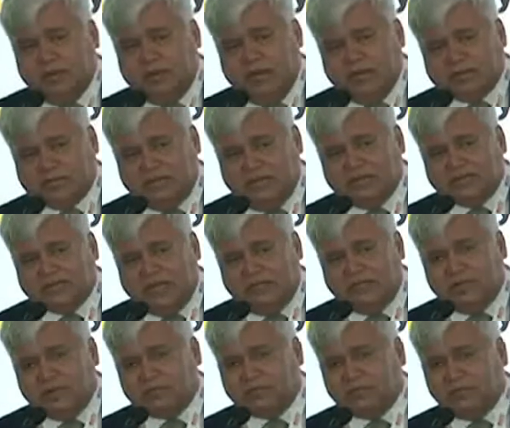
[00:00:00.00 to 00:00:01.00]
National
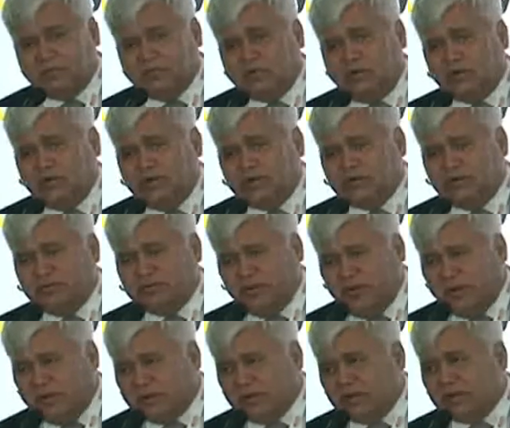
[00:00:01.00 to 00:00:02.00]
Cyber Coordination
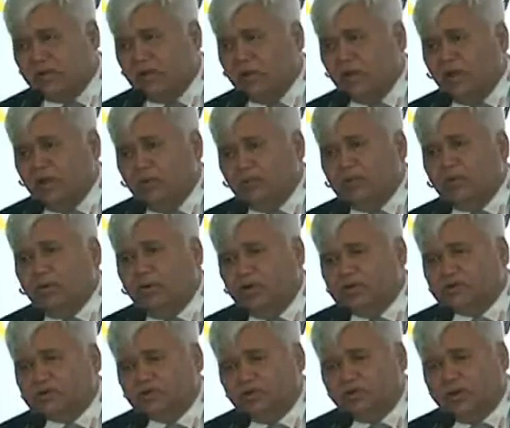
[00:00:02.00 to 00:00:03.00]
Center. We
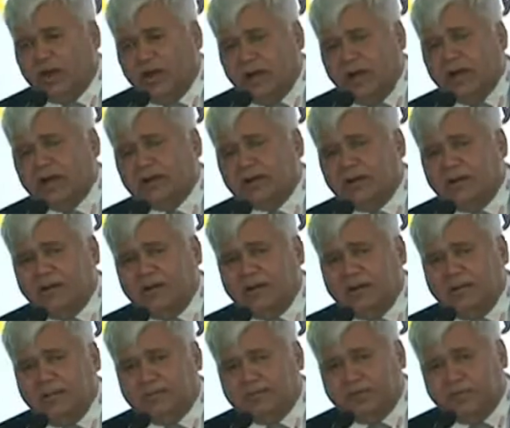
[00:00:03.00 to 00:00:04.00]
also
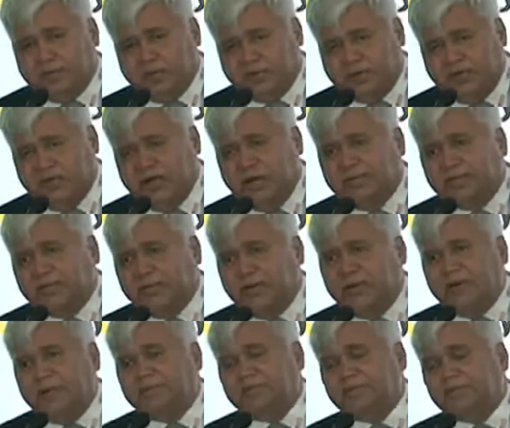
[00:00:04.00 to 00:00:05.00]
are putting up
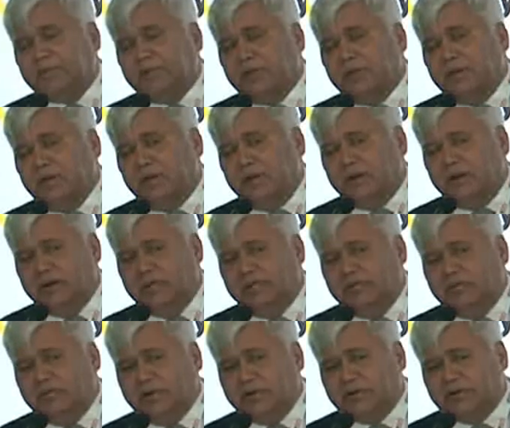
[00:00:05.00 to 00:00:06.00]

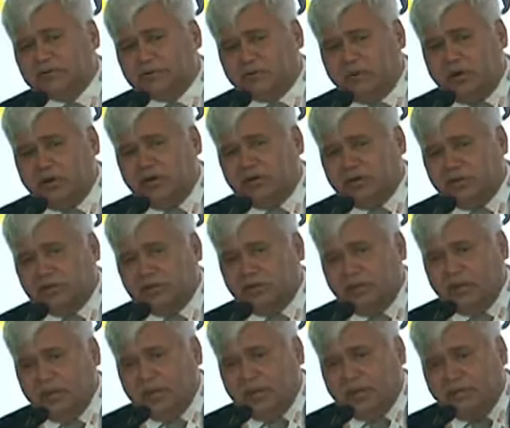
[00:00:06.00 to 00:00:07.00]
what is called
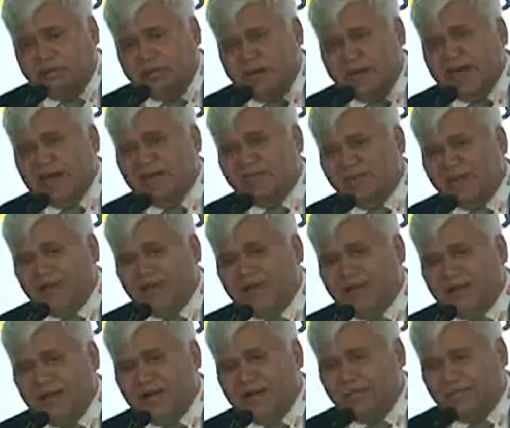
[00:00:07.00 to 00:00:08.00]
the
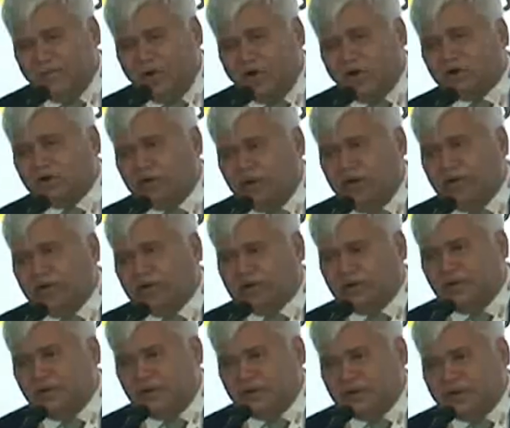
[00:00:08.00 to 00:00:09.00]
malware and
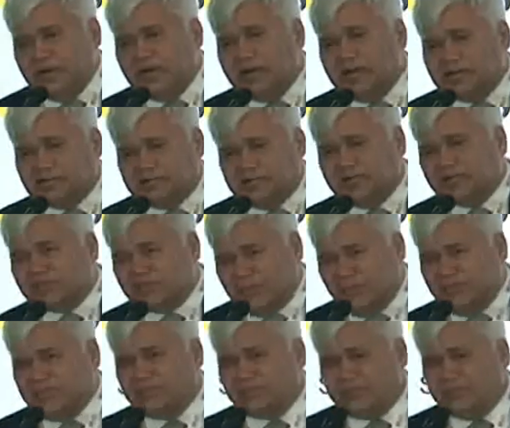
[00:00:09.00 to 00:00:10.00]
botnet cleaning
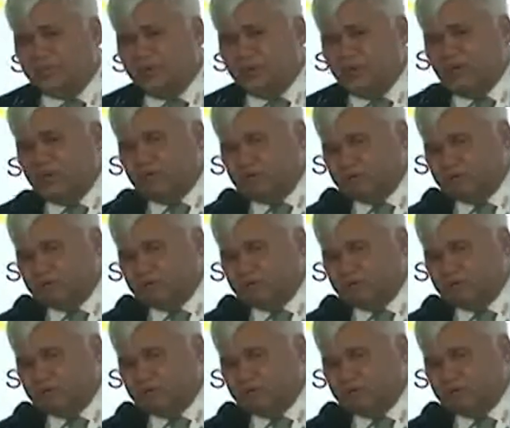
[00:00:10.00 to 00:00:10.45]
systems.